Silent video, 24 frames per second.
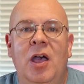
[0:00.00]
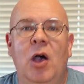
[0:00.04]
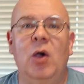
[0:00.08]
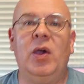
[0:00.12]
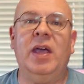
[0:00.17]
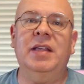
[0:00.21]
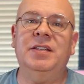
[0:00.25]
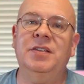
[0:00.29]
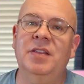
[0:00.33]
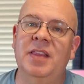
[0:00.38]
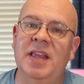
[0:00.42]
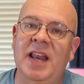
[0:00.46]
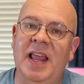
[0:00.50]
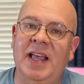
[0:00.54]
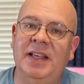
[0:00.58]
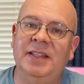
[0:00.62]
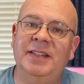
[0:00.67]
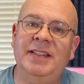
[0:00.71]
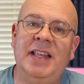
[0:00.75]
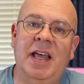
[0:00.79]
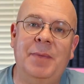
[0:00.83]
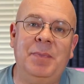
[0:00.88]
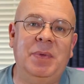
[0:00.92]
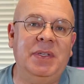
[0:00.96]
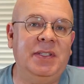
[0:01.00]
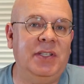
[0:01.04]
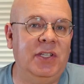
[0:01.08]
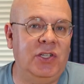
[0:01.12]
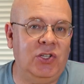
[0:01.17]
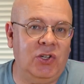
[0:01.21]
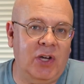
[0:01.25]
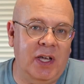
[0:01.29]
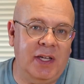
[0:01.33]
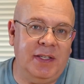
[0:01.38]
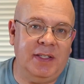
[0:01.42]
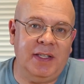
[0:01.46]
Okay, so the next step is to
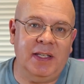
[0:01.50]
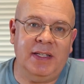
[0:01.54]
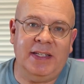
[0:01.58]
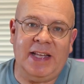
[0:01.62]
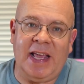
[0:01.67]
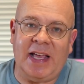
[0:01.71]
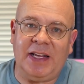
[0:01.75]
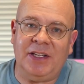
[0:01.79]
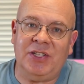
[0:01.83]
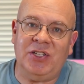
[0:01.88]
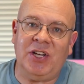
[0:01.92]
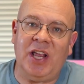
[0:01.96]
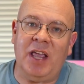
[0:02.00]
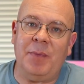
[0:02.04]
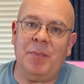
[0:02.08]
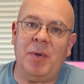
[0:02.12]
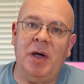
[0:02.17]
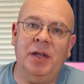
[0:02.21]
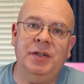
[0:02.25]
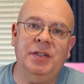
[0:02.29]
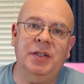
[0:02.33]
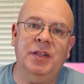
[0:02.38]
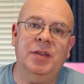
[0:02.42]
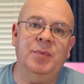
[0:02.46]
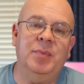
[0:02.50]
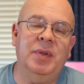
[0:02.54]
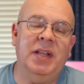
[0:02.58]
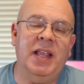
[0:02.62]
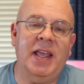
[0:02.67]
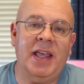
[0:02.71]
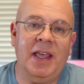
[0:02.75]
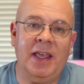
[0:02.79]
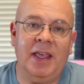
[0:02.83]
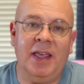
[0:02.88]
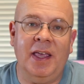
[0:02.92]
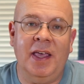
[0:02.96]
trace the deck shape onto the
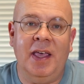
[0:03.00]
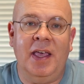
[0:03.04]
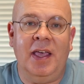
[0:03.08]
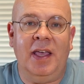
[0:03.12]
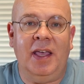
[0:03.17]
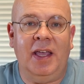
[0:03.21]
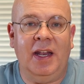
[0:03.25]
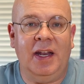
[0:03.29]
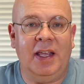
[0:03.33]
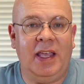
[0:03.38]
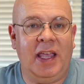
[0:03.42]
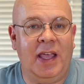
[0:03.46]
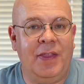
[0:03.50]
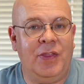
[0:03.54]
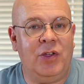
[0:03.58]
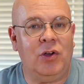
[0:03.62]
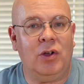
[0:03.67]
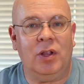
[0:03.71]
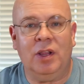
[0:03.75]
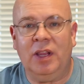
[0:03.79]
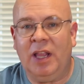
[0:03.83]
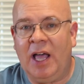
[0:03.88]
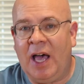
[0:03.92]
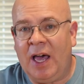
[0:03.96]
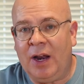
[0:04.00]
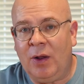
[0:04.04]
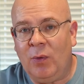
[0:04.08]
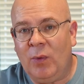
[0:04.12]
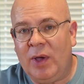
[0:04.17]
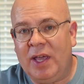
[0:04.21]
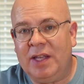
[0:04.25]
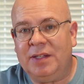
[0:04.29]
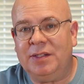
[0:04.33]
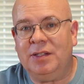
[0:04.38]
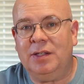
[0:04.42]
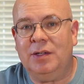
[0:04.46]
blank. And again, there are a lot of
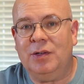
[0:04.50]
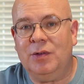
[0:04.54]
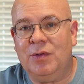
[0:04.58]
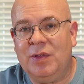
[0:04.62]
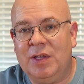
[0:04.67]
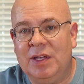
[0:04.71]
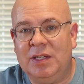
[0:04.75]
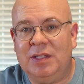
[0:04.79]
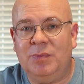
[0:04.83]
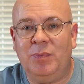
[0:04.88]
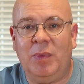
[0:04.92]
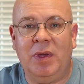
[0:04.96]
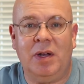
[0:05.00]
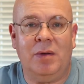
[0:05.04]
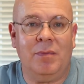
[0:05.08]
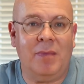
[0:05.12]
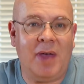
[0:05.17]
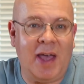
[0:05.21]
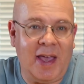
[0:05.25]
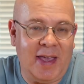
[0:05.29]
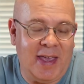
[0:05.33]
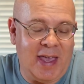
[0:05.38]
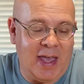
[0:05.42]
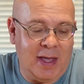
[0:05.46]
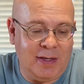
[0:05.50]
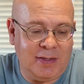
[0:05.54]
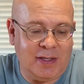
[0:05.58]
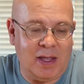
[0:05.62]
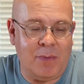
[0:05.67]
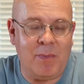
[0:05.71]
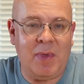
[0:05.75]
ways to do this, but in my case, I've